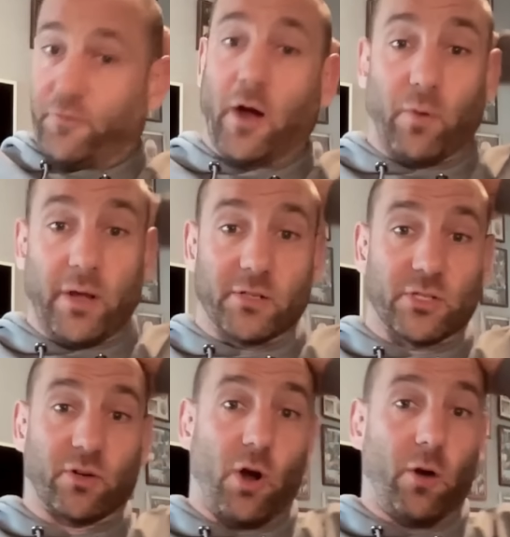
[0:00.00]
5 ways
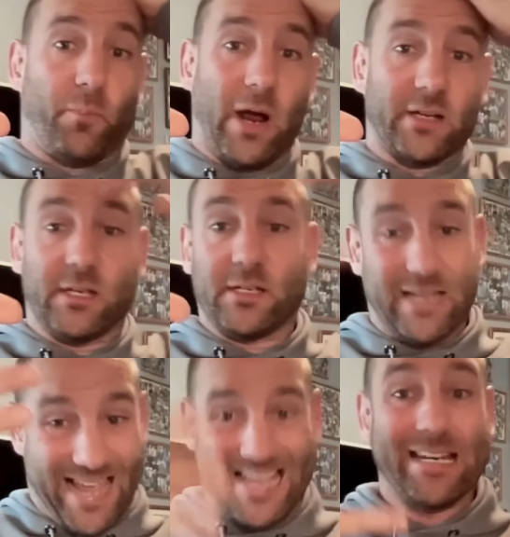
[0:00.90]
to grow a practice
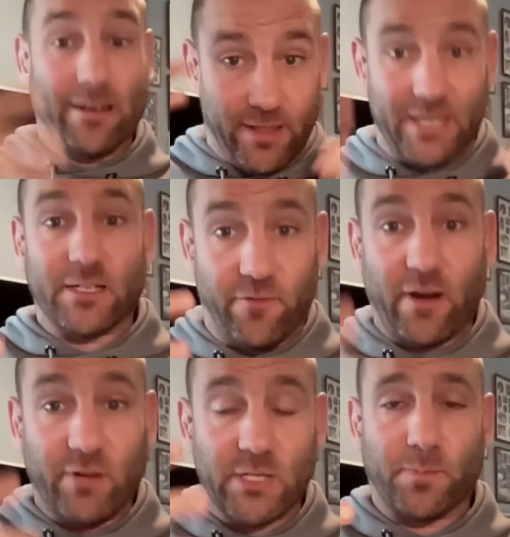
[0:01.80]
in this
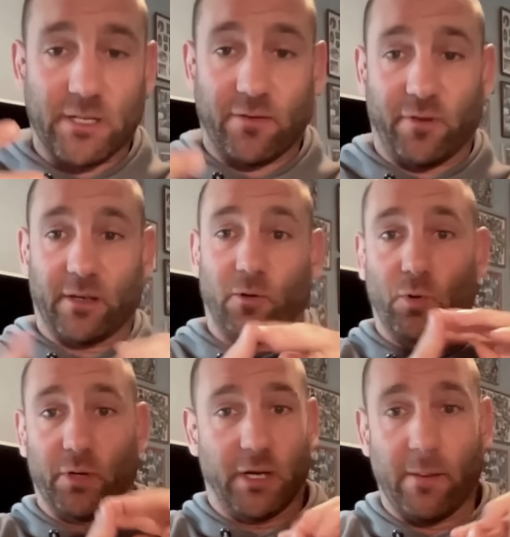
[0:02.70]
very specific
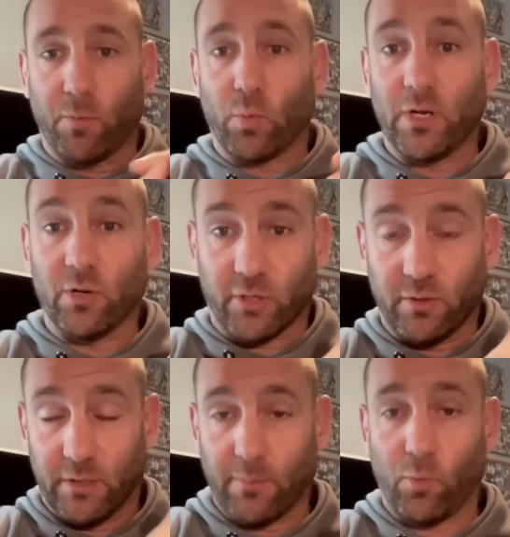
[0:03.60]
order. Number 1, we
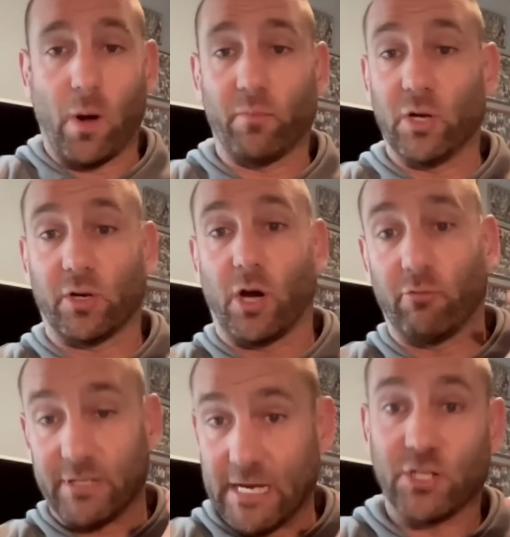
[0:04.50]
look at our
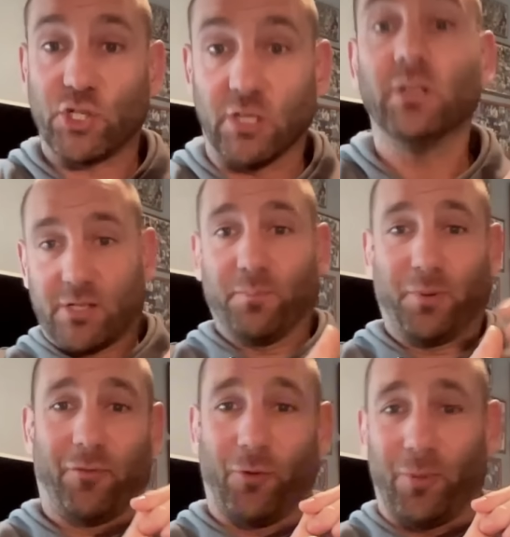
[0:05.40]
retention.
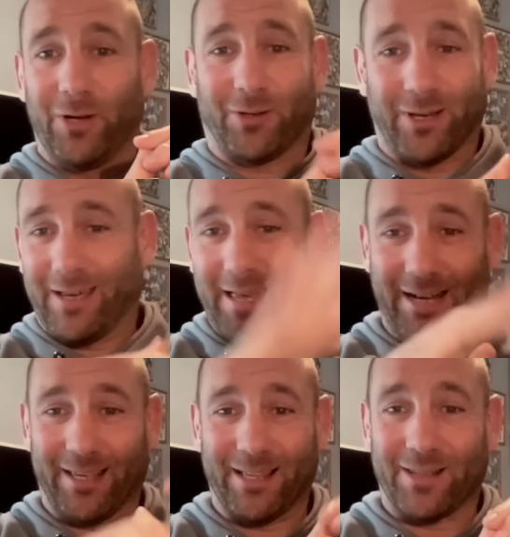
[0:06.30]
Before we look at
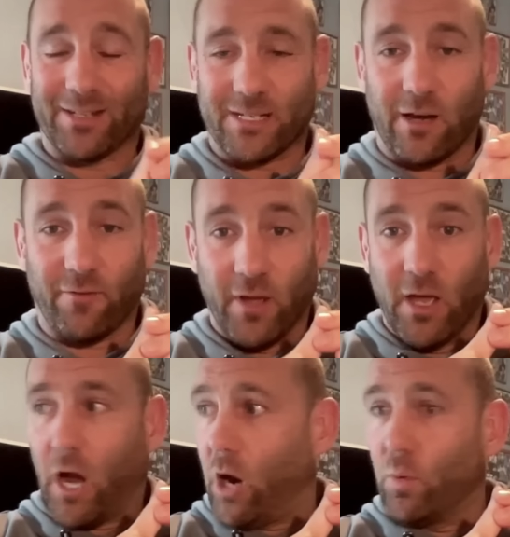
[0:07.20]
any of the other stuff,
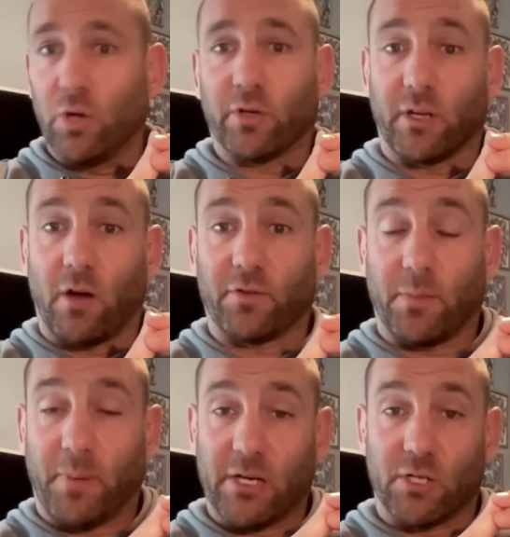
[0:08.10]
are we looking after the
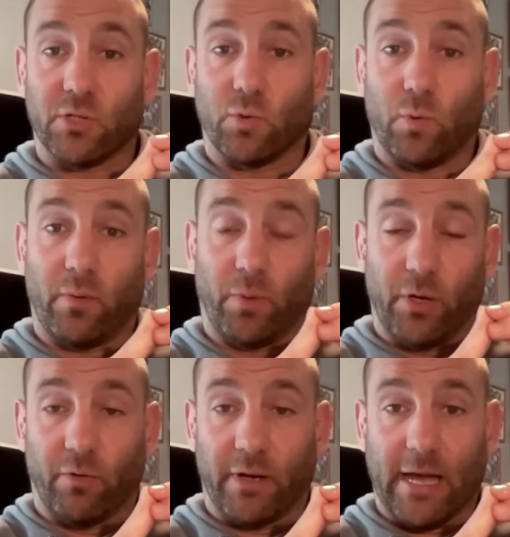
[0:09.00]
patients or we
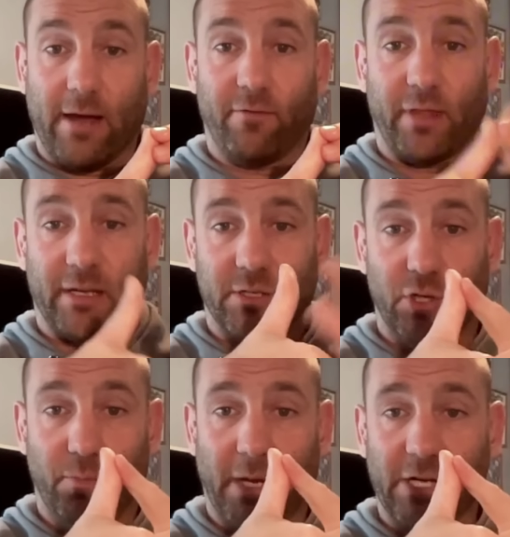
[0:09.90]
already have? That's
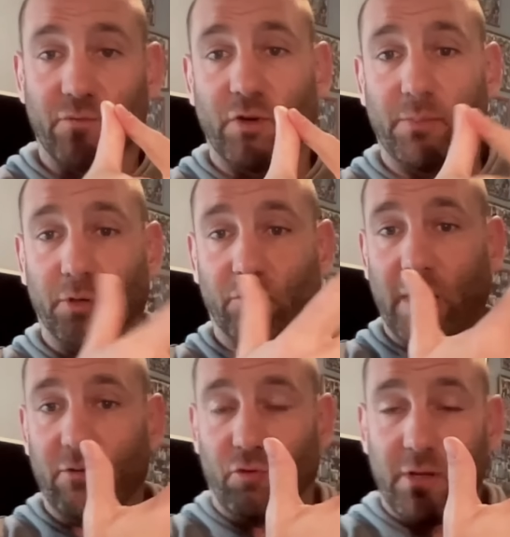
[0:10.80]
new patient rebook
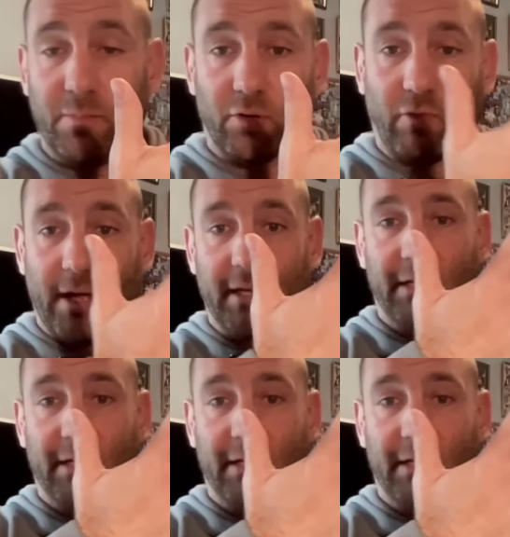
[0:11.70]
rate,